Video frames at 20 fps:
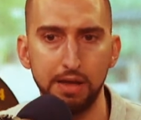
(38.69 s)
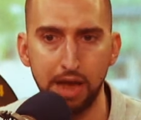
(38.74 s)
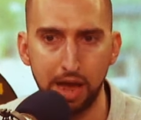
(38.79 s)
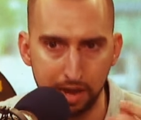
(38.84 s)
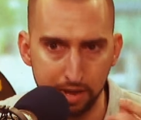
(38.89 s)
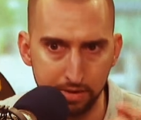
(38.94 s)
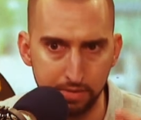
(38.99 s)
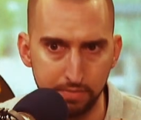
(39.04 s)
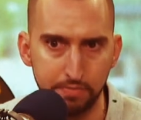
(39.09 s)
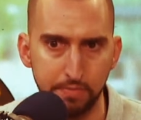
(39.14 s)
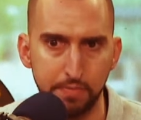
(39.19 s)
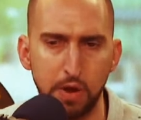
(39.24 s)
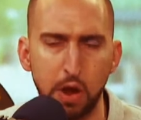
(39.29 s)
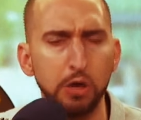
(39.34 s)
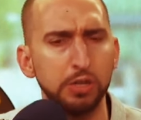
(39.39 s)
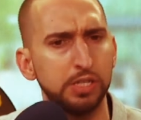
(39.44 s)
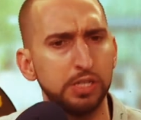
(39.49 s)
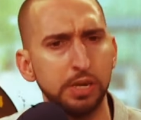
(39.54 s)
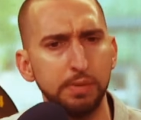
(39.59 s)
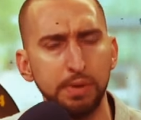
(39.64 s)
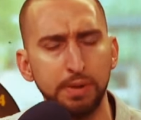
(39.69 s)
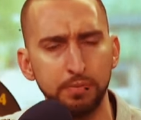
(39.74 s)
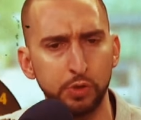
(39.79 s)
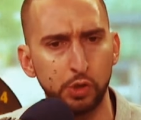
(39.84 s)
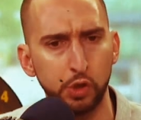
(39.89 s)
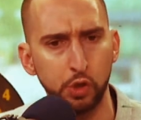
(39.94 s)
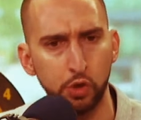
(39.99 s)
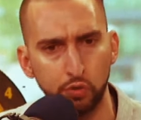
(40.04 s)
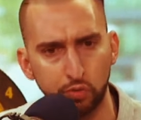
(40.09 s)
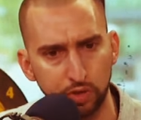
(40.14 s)
I'm
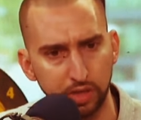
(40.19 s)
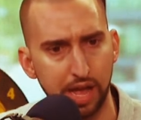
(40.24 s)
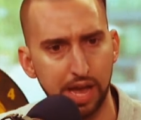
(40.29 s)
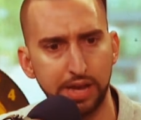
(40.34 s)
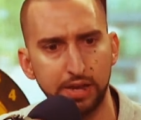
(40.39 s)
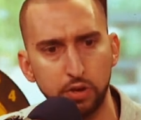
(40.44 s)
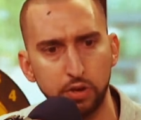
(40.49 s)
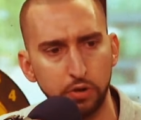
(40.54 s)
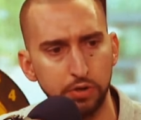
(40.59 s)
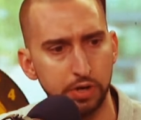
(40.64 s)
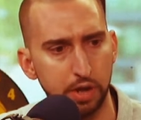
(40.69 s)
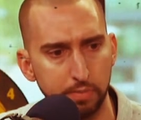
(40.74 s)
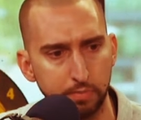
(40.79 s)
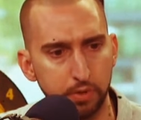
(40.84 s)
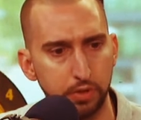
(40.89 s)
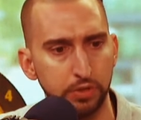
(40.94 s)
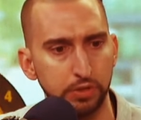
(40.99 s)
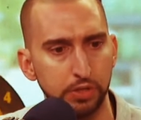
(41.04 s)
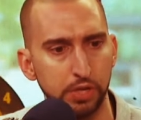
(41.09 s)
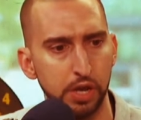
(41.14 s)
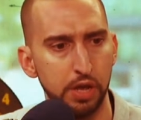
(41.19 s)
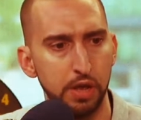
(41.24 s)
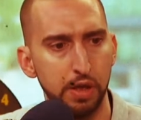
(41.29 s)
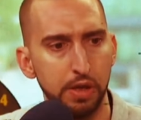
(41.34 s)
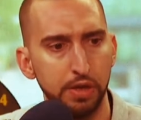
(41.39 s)
sometimes too reliant on numbers.